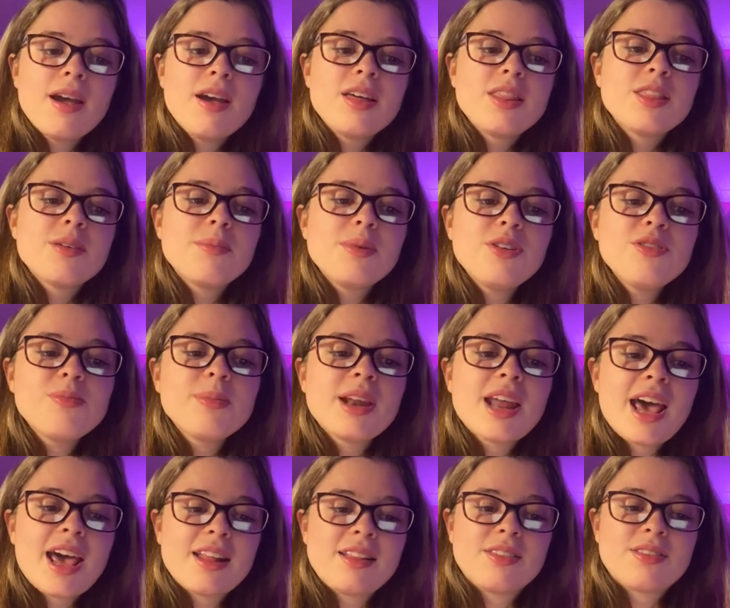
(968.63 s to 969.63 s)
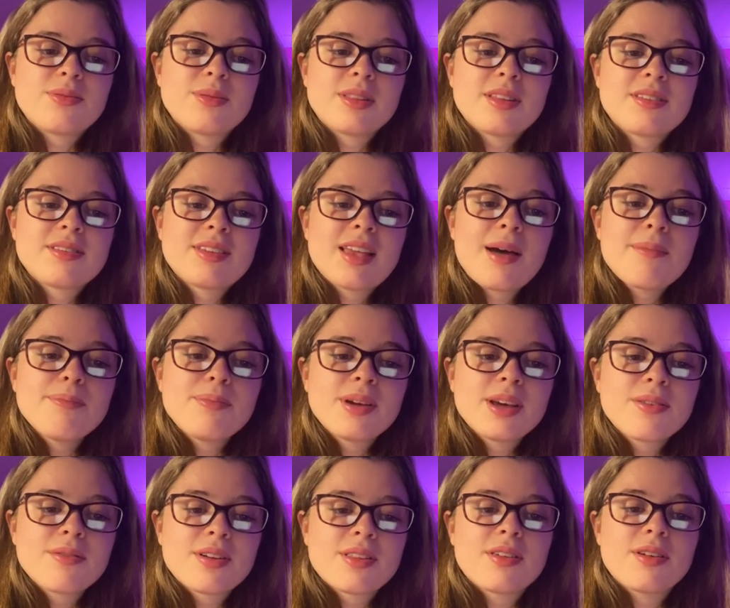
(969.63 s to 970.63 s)
The movement ends with a
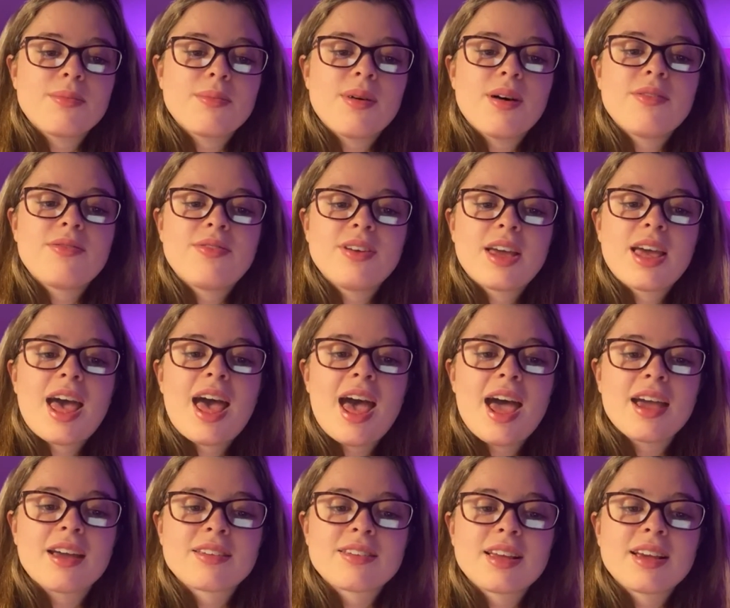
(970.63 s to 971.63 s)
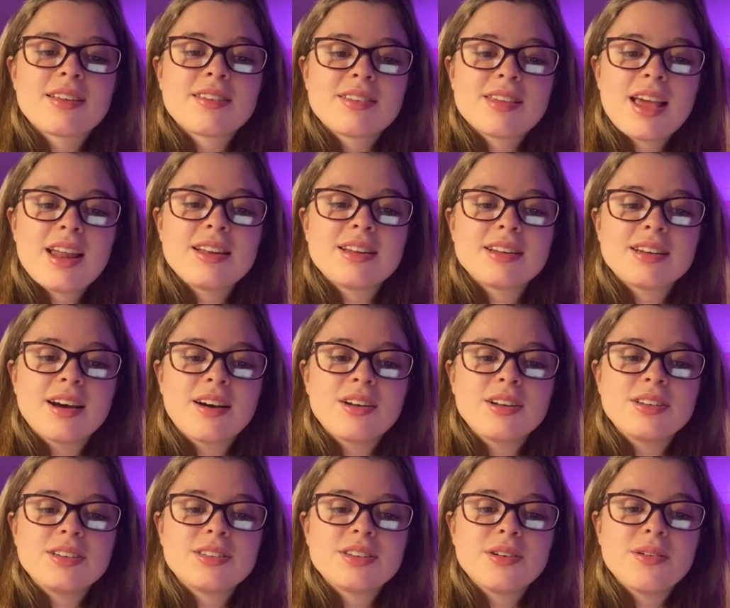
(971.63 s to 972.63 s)
stamping rhythm of figure X extended
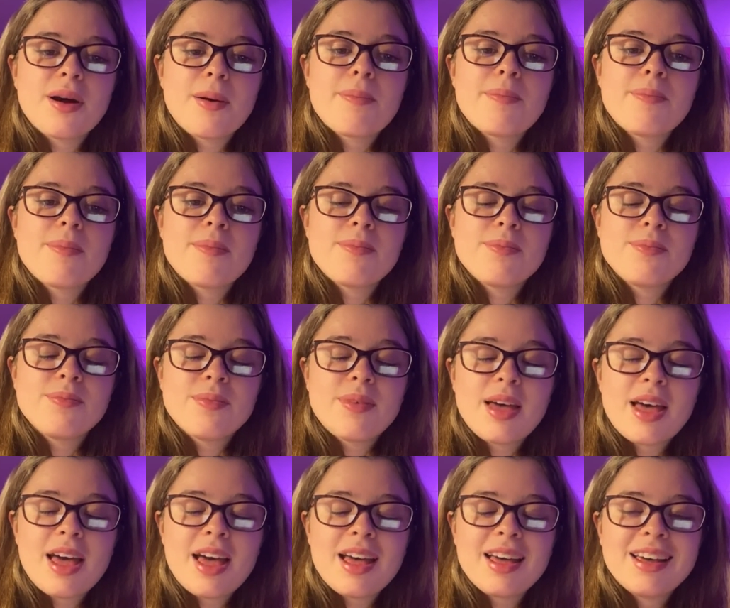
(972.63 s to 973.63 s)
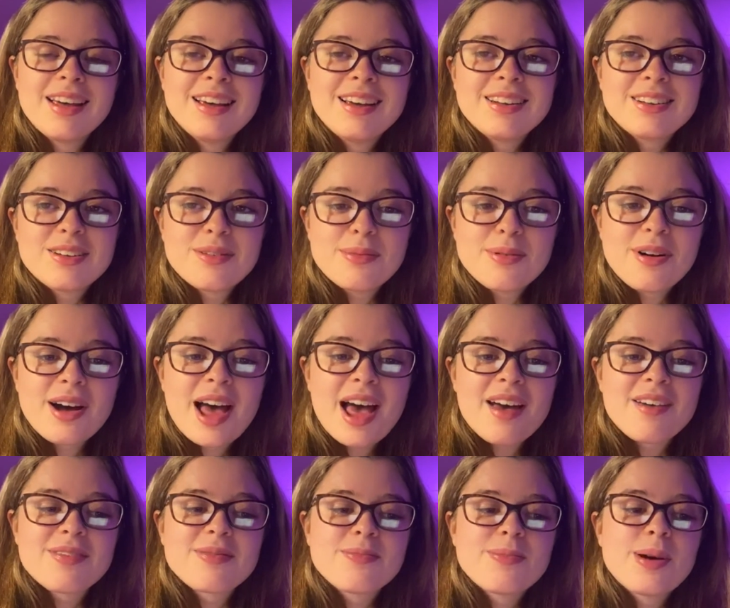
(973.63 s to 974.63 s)
onto a double
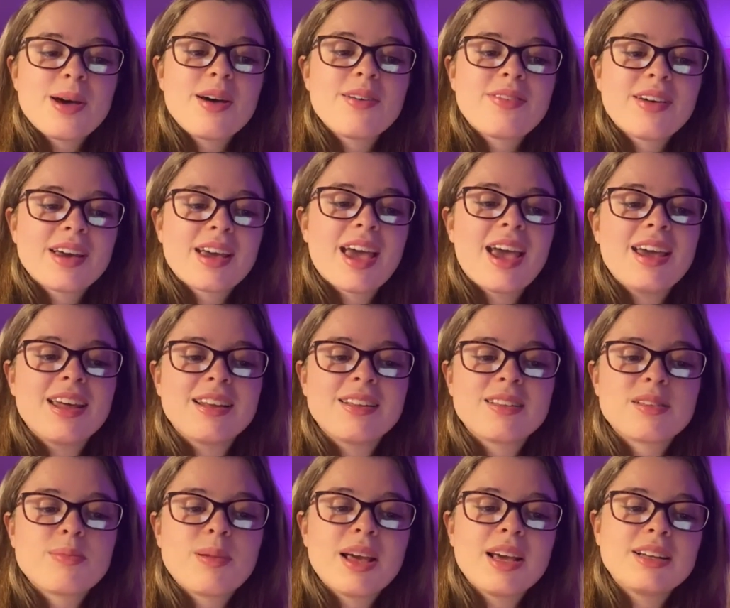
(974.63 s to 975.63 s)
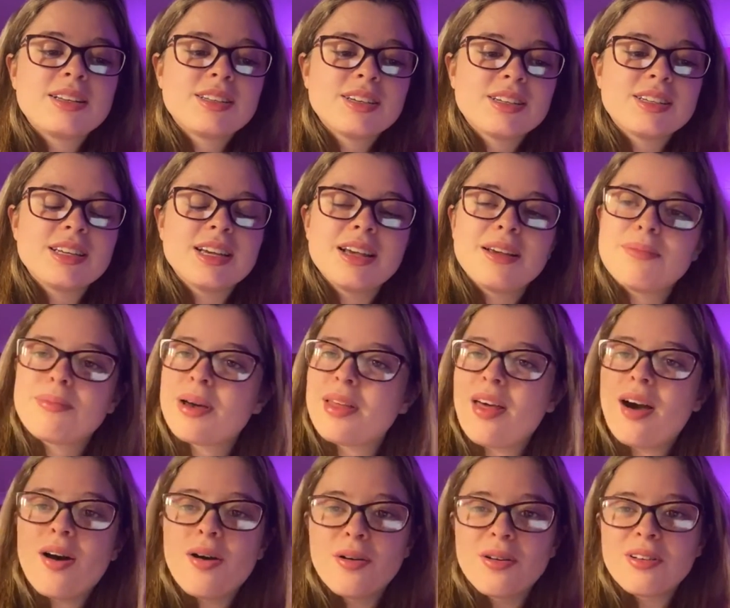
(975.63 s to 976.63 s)
F perfect cadence played tutti by the
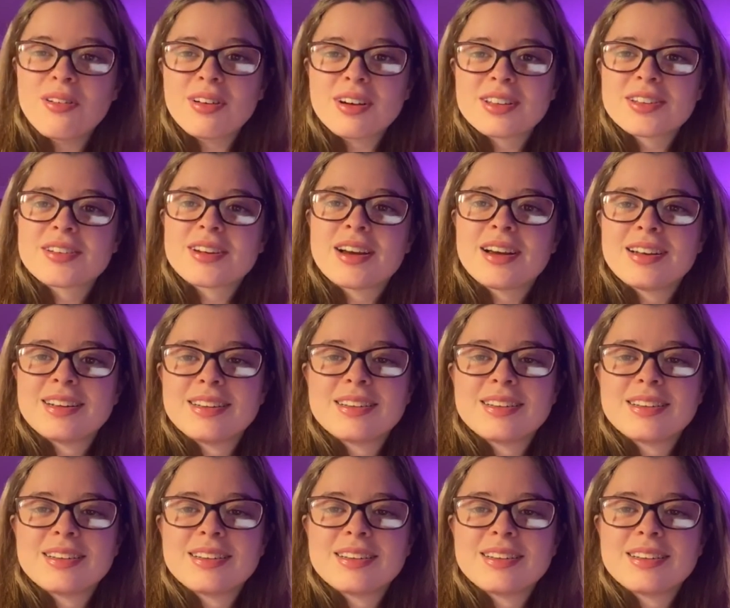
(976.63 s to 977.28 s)
whole orchestra.